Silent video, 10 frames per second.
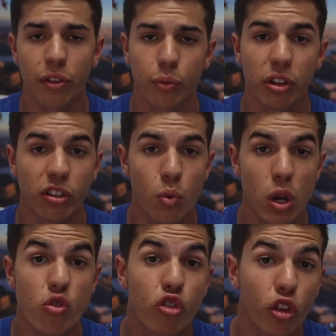reason why
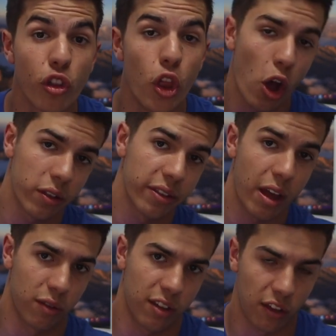you should not
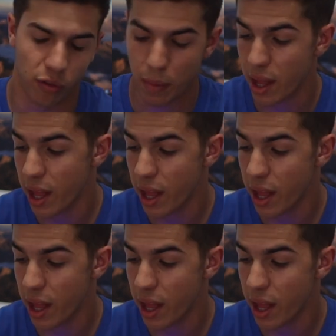downsize.